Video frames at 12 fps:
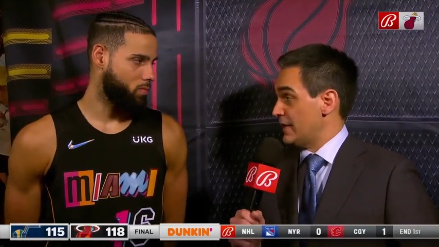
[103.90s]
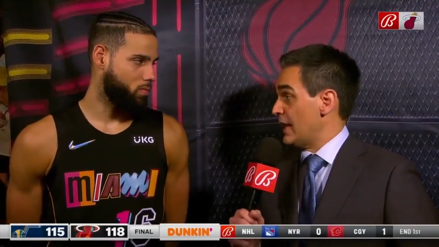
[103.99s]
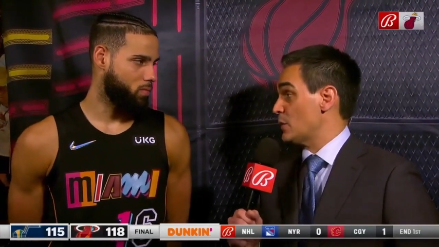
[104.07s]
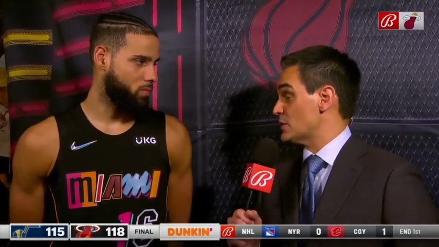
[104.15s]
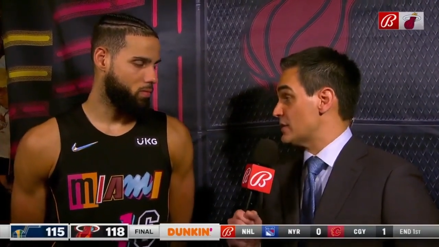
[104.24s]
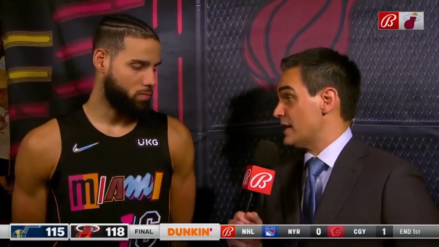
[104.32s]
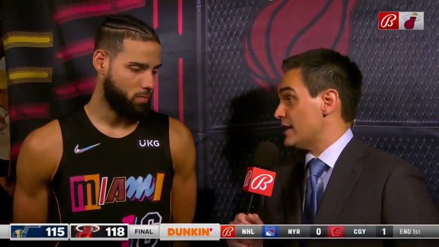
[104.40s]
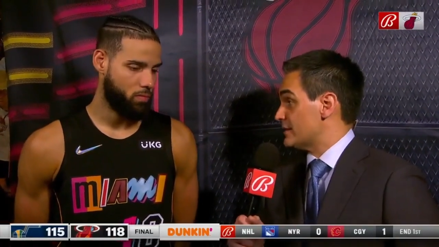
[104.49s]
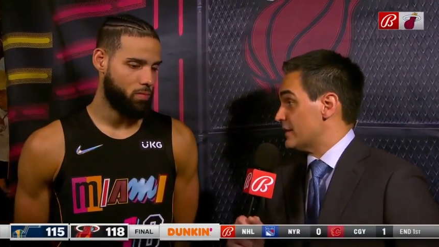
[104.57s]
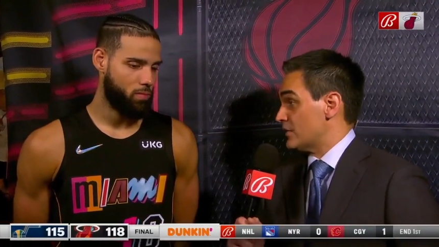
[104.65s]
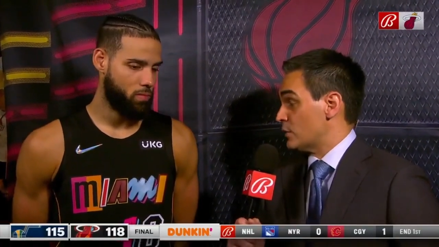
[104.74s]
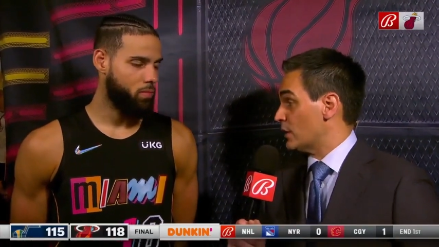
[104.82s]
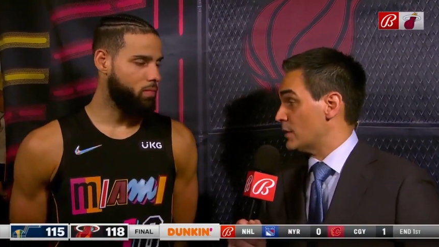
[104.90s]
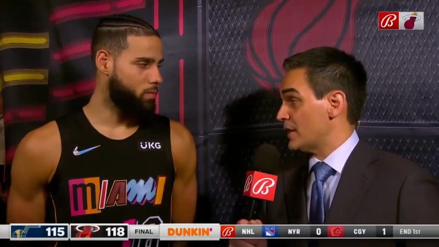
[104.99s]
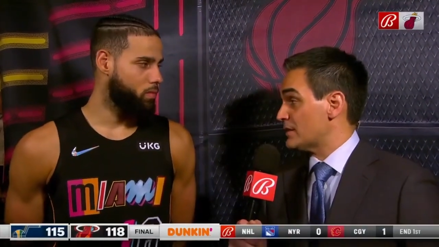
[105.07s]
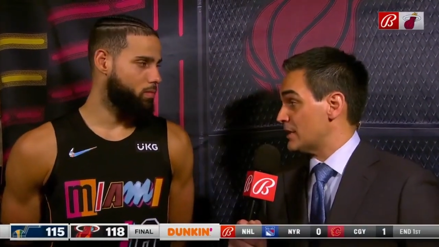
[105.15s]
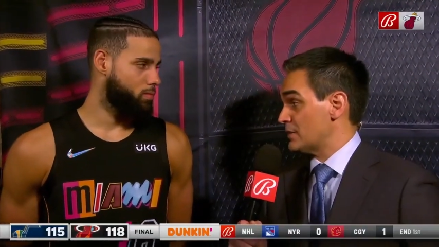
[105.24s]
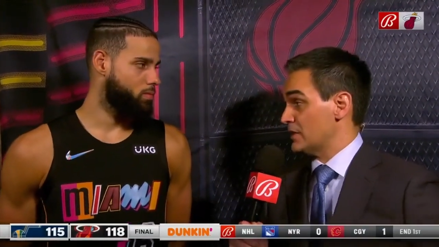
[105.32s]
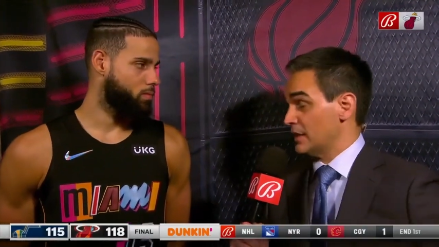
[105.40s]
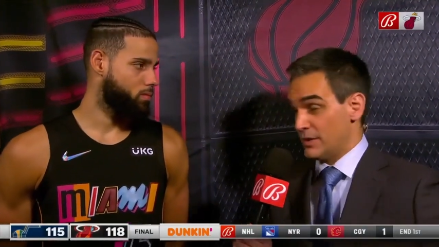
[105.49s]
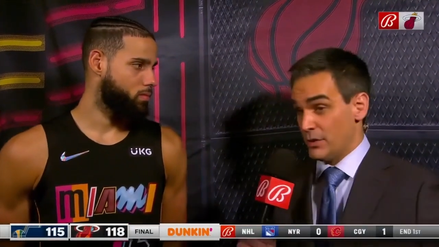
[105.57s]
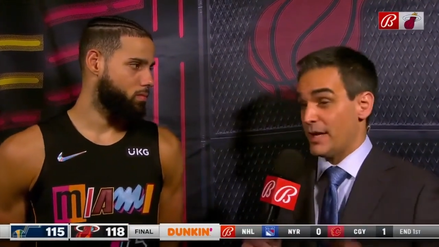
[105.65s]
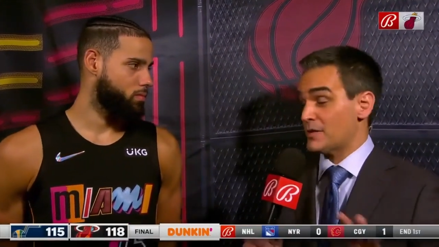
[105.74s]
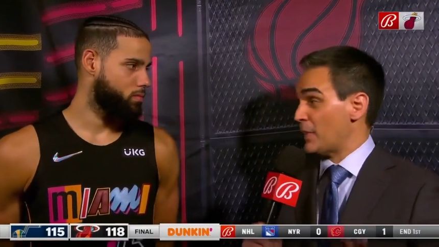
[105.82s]
Speaker 1: tonight was a test against one of the best teams in the
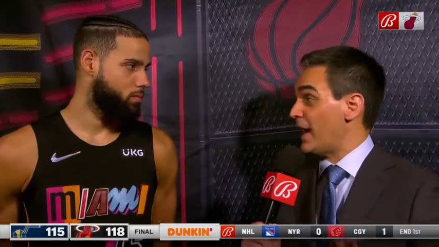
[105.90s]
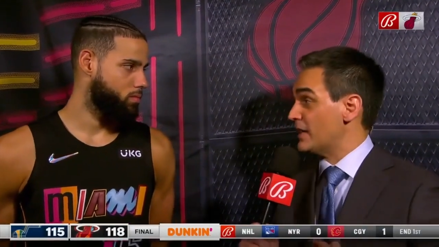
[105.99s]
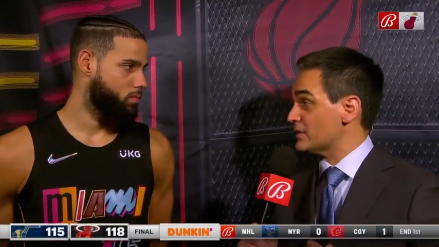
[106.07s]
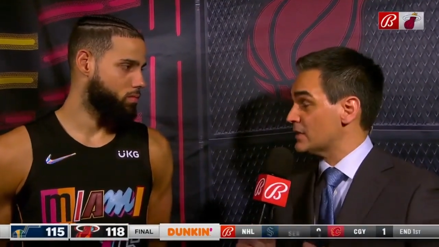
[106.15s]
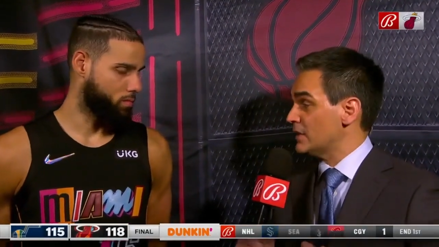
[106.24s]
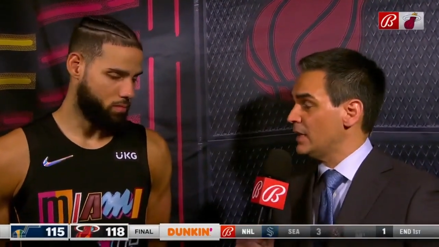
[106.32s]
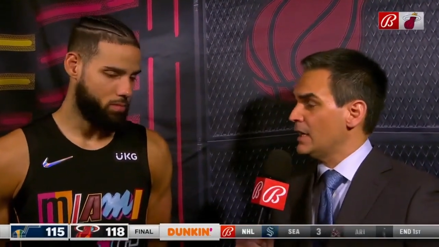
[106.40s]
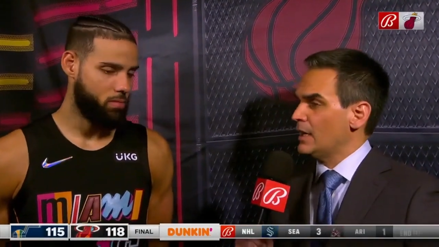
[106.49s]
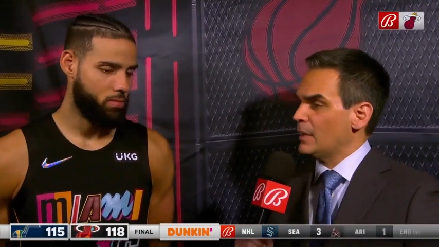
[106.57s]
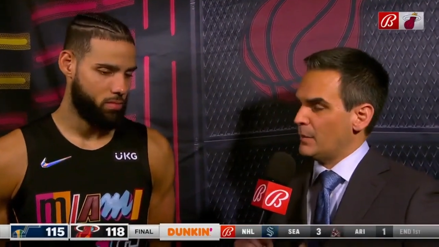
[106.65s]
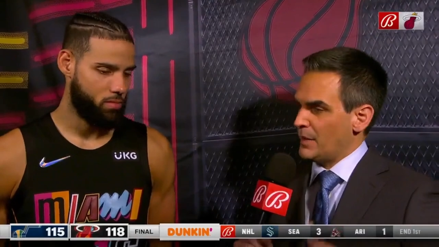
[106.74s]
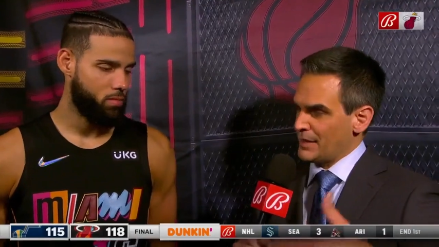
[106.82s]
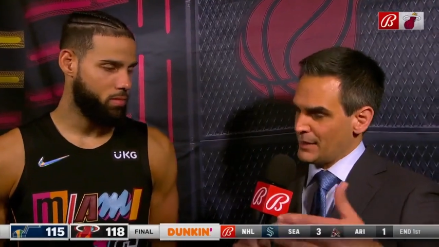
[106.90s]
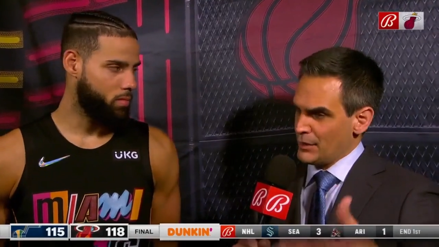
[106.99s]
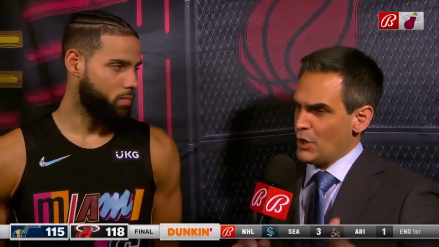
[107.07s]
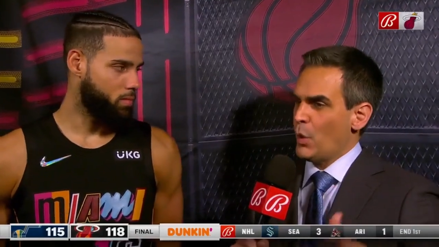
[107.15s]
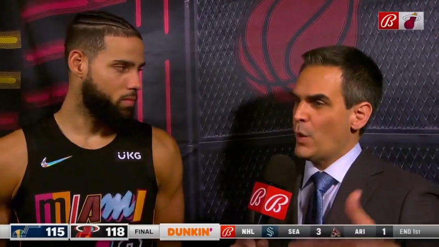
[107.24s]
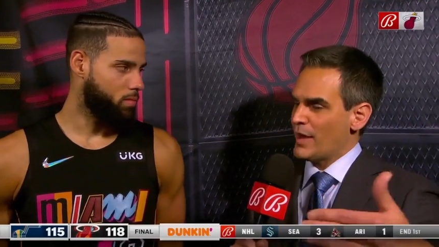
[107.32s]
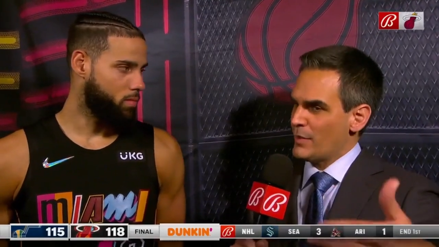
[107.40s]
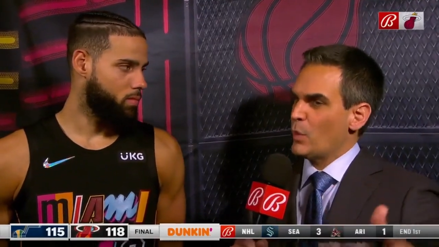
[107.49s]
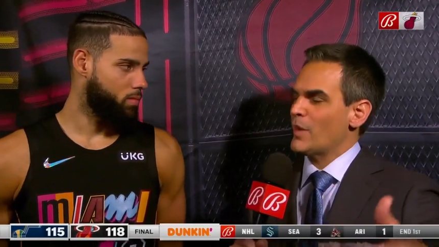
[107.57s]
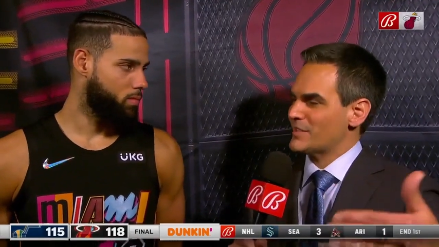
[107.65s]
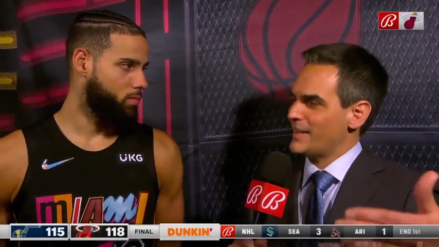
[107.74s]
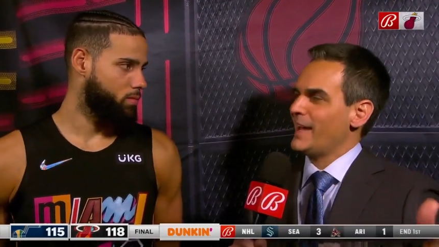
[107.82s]
league you guys passed, but knowing
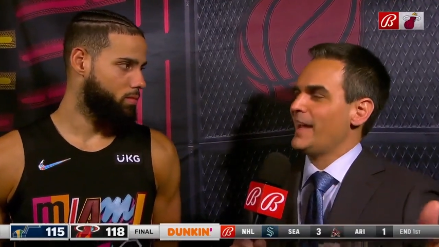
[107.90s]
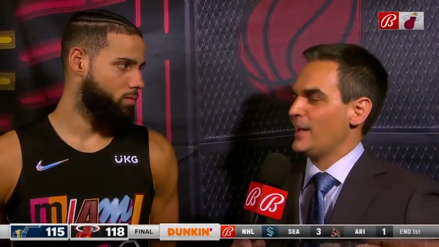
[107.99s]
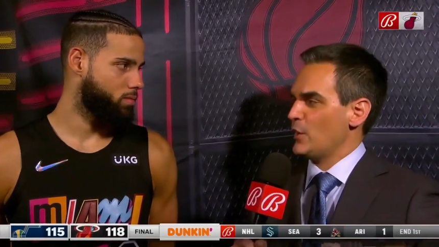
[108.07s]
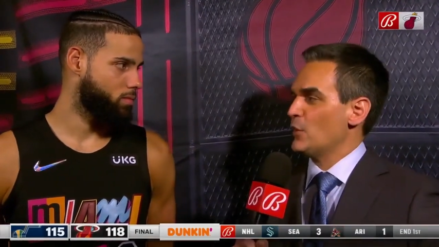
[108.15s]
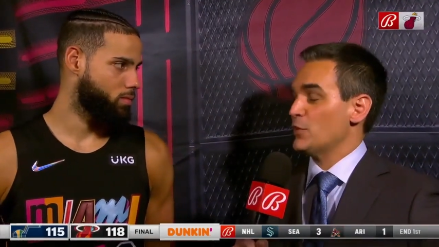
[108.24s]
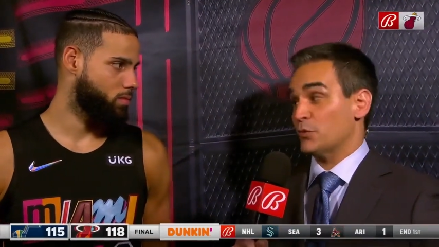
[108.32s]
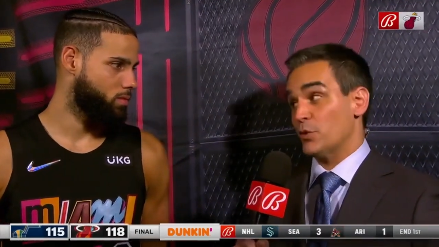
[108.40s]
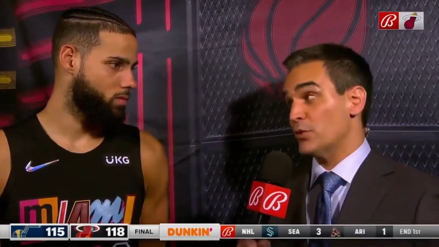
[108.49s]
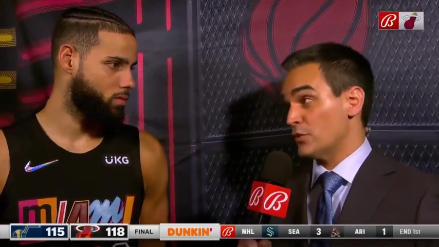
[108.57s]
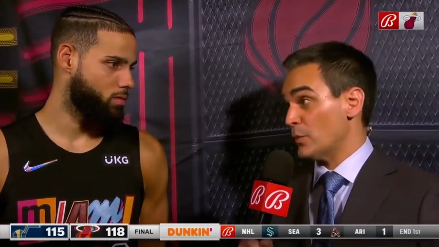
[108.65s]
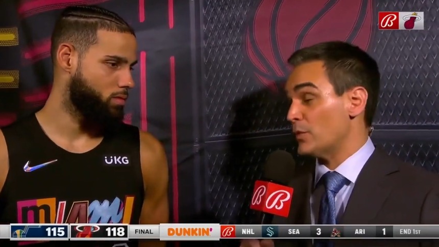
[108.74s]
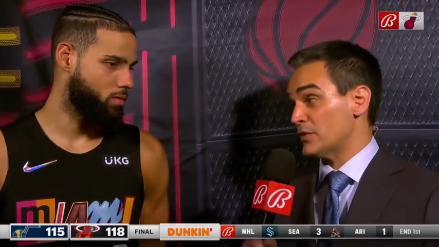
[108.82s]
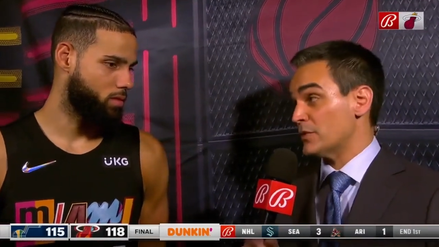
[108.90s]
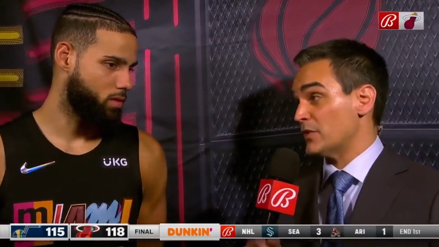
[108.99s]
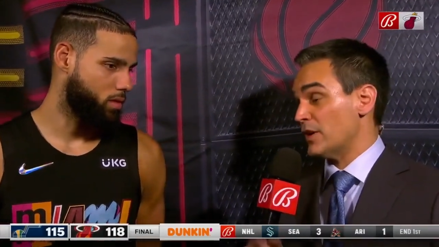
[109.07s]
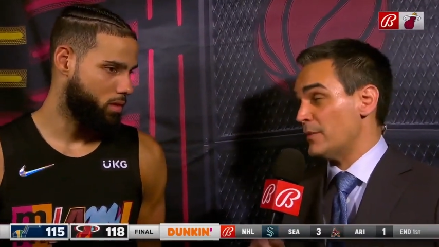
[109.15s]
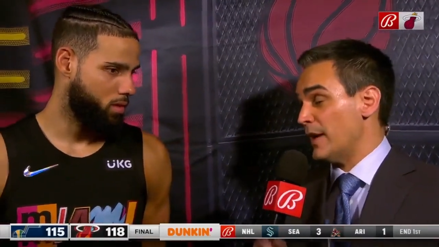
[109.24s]
what's ahead on this road trip with some tough